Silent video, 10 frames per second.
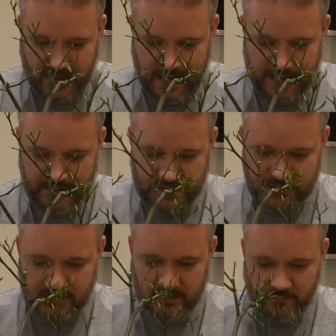at
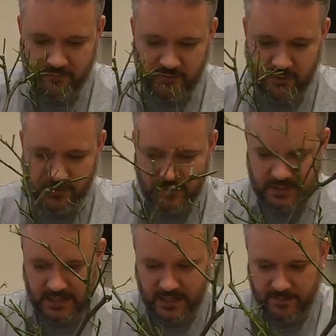some
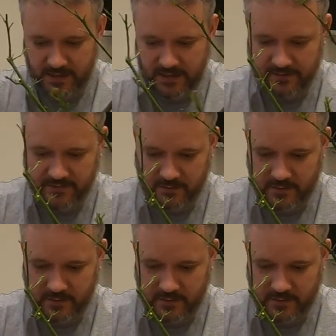roots and I believe it